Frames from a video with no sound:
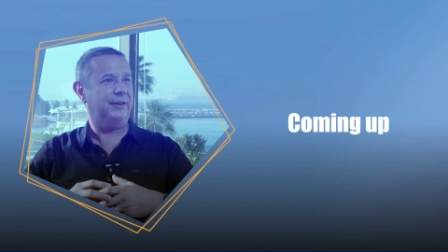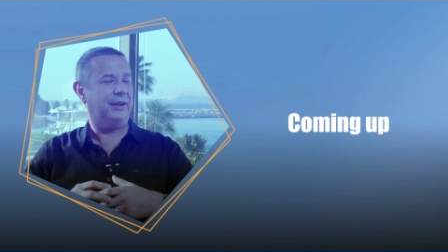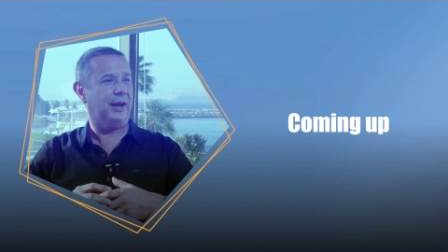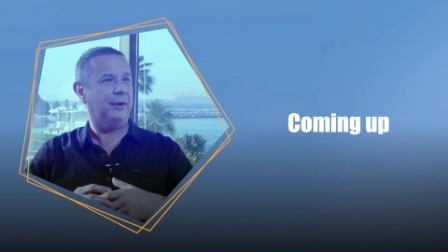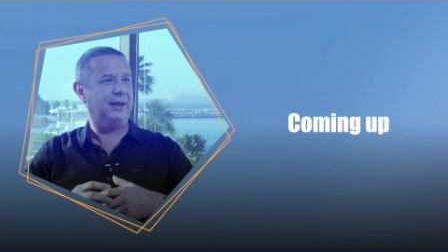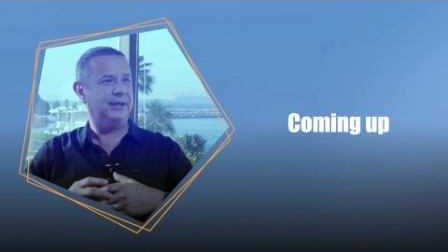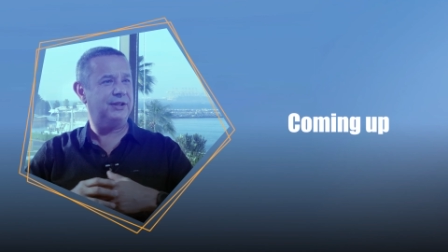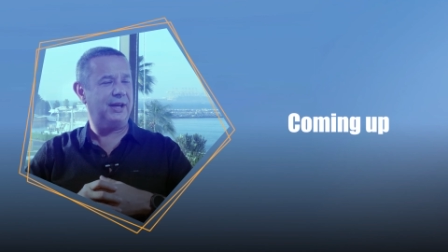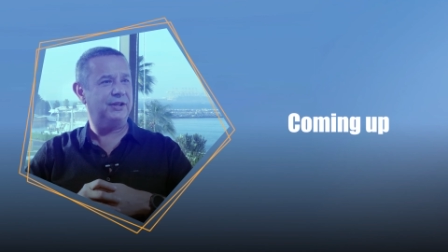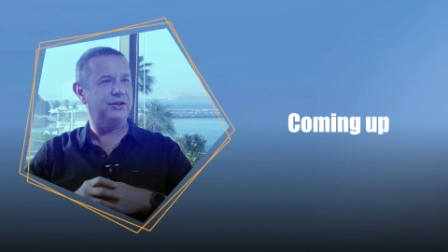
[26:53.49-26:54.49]

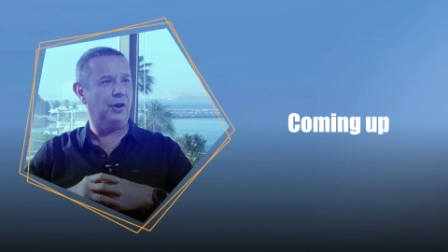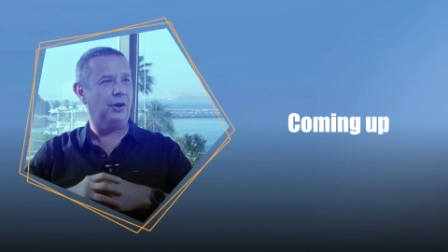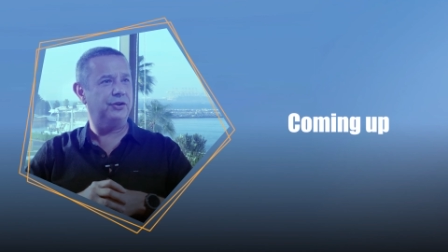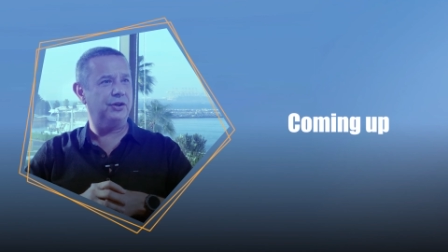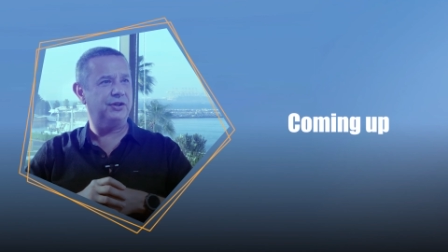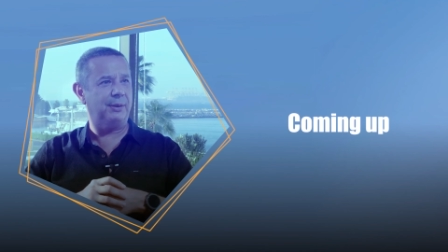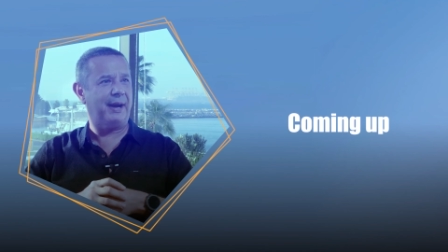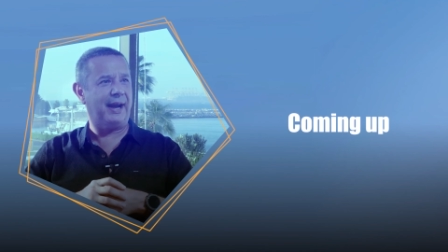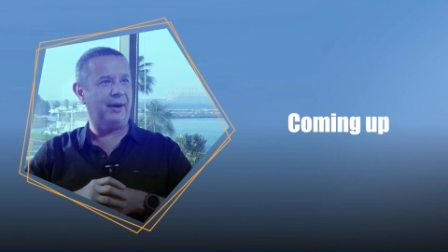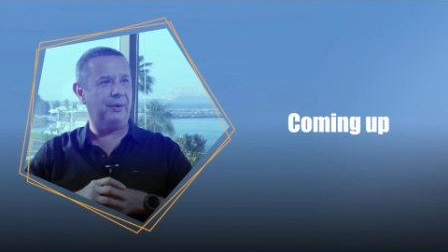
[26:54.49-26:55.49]
It's not just
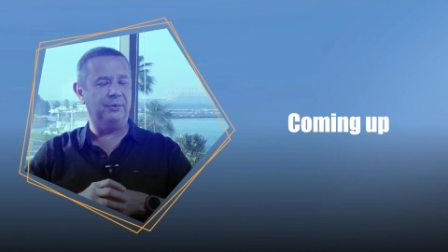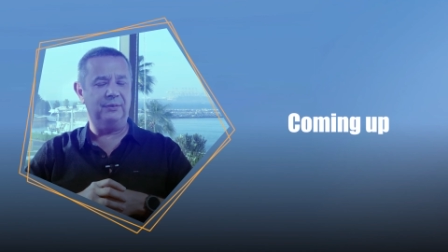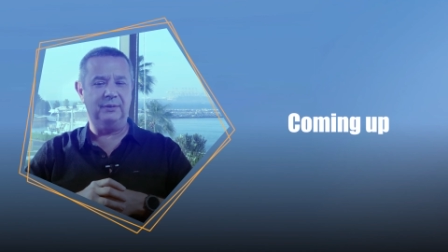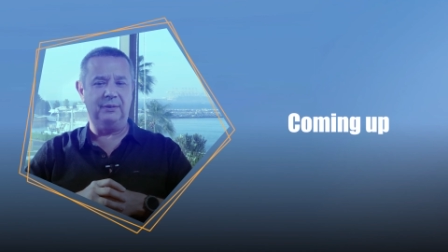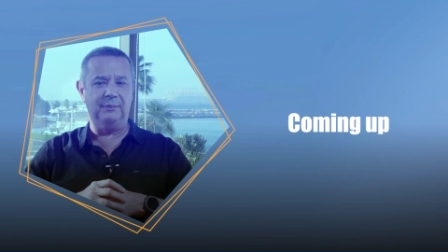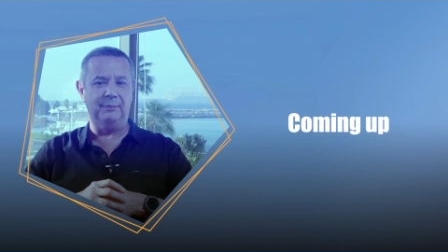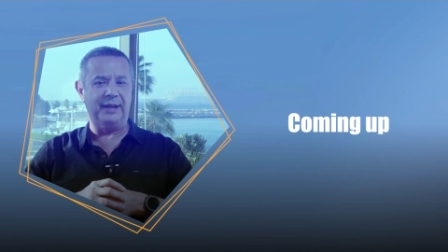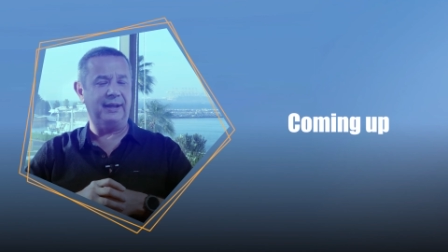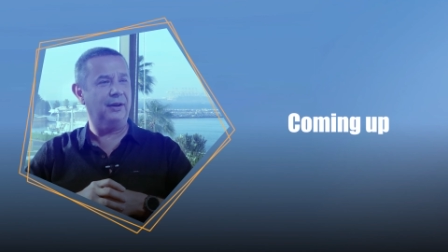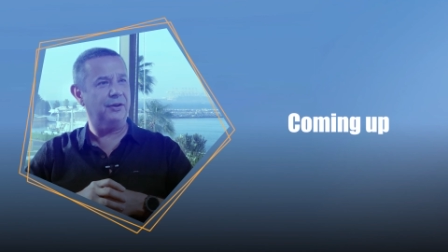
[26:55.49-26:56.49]
about
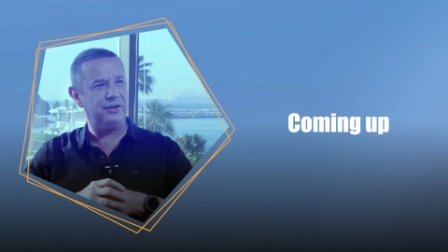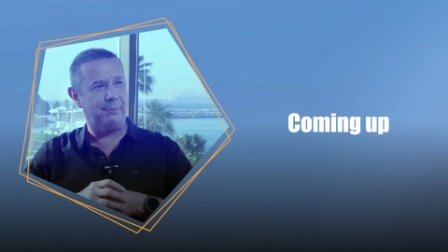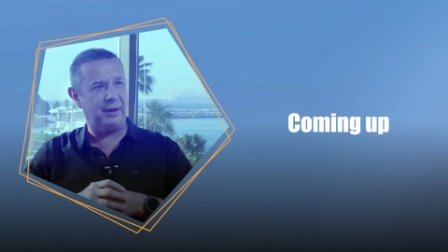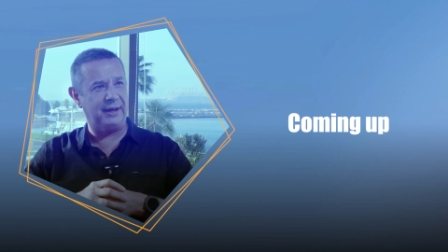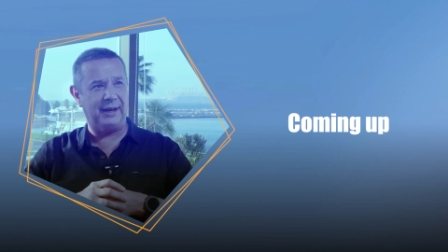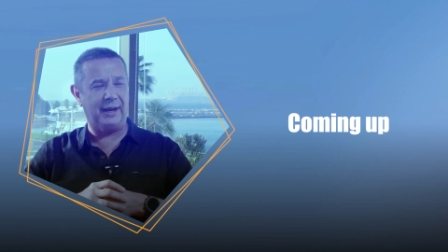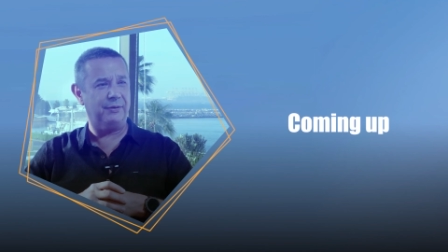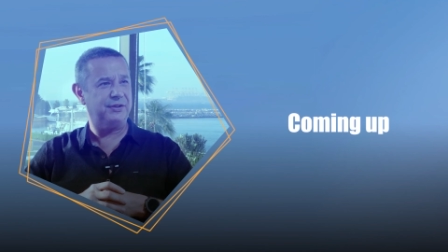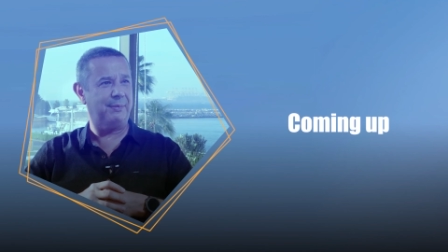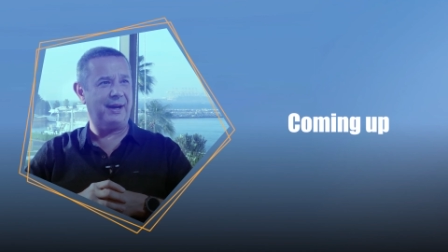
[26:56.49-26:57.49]
making lots of money now,
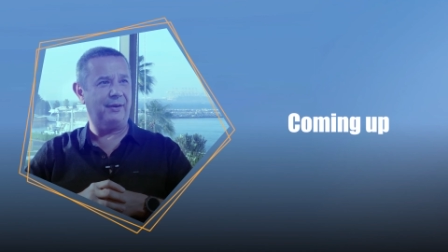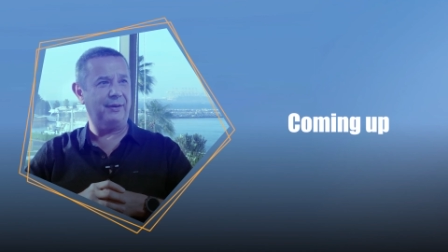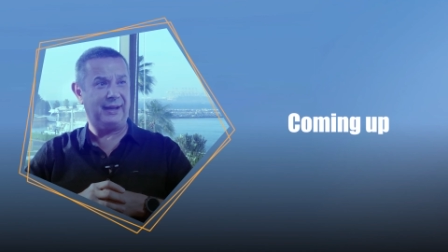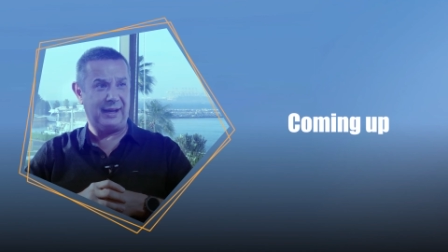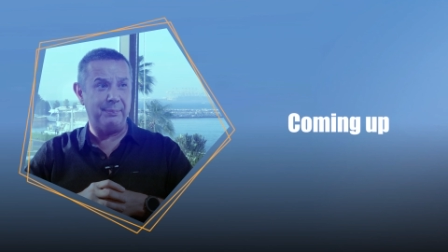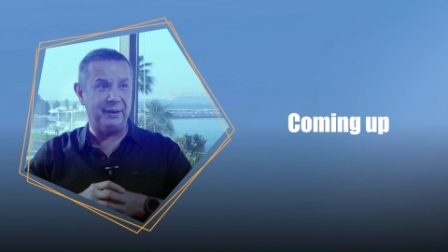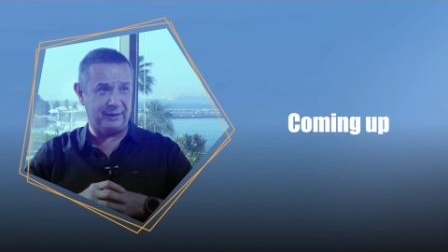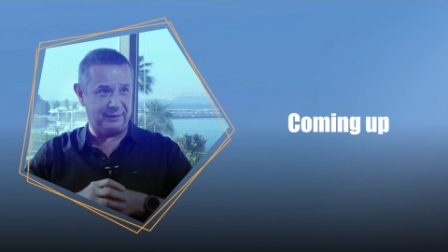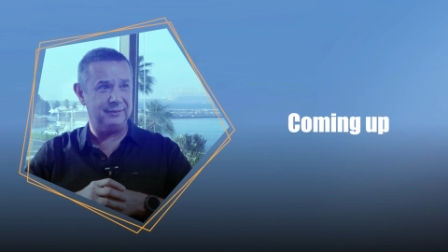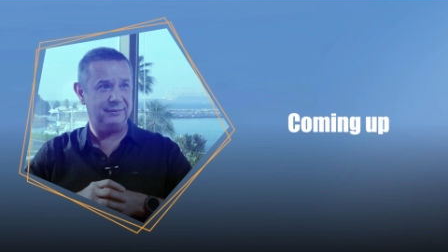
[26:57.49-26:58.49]
it's about keeping
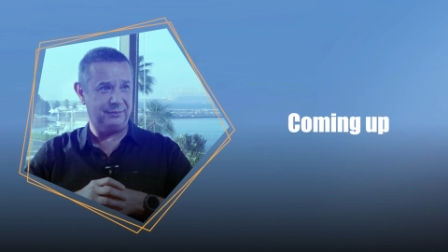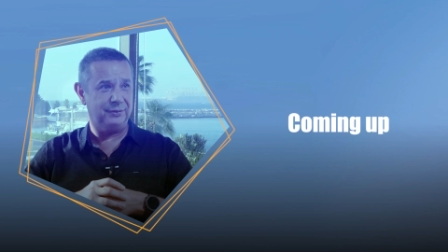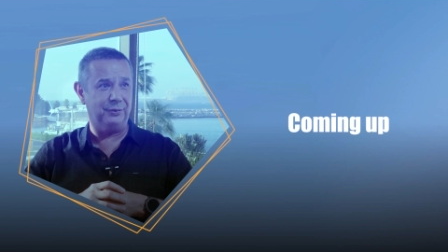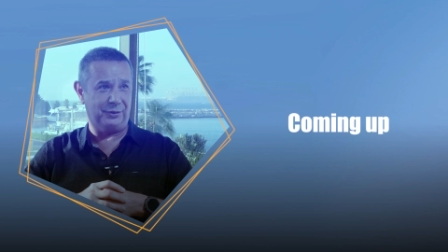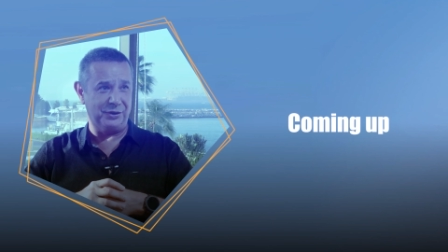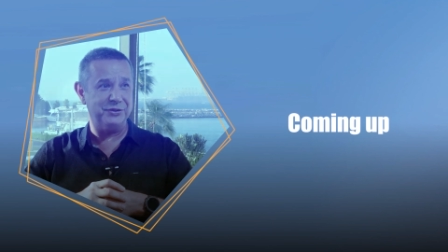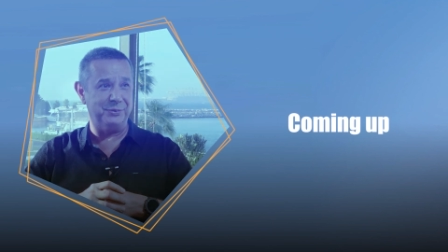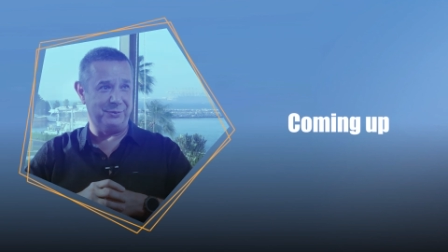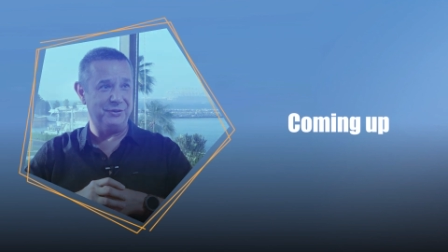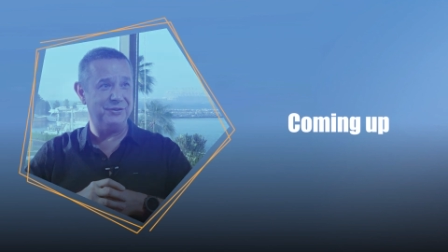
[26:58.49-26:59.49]
your
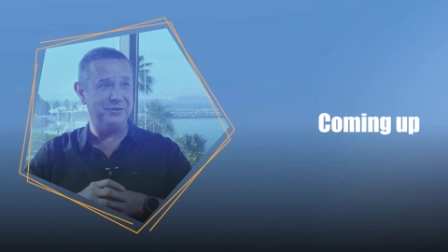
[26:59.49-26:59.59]
customers.